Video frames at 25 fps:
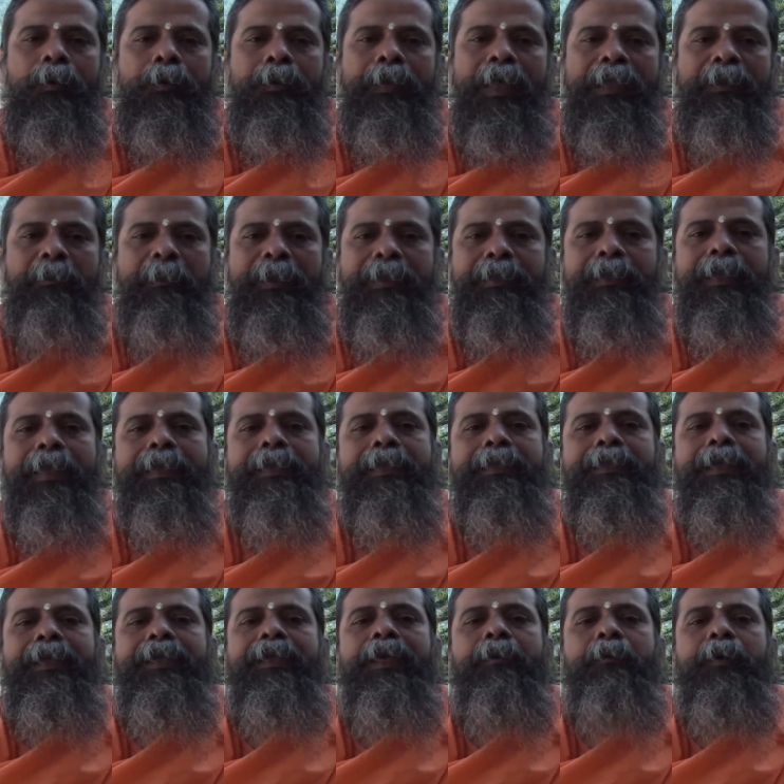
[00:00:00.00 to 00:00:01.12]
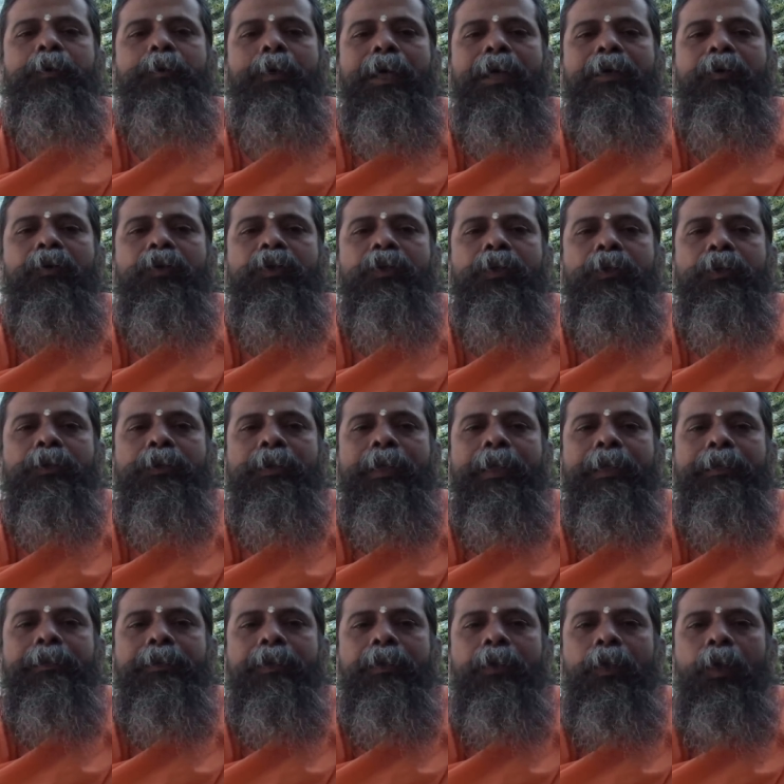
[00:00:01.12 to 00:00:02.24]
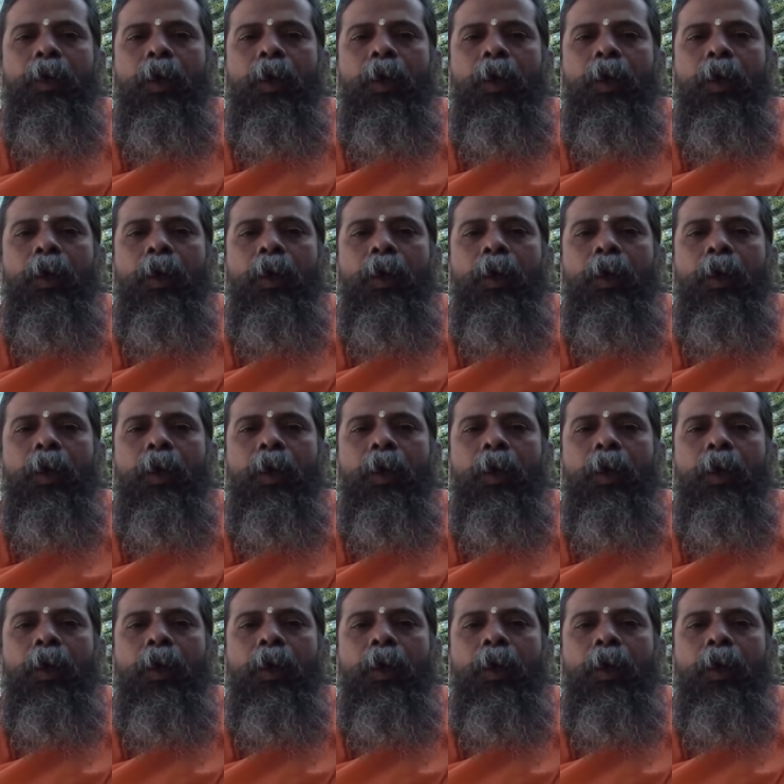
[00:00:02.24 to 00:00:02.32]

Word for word: That means that is individual consciousness.